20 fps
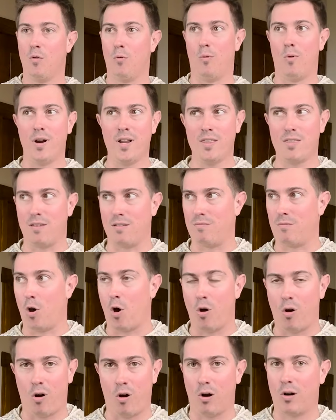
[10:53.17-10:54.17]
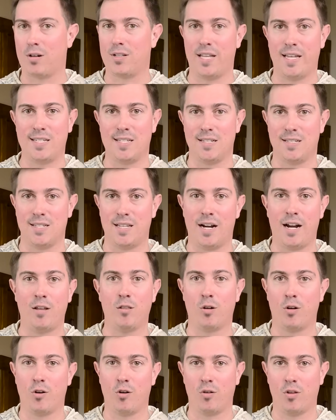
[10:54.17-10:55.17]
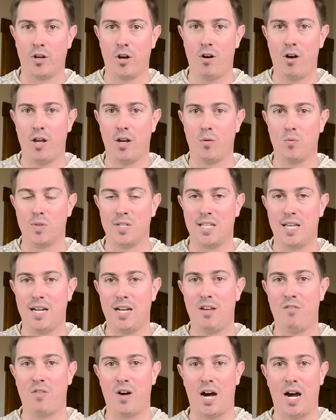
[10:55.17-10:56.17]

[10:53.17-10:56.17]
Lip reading: One of the hard lessons that I learned early on was that if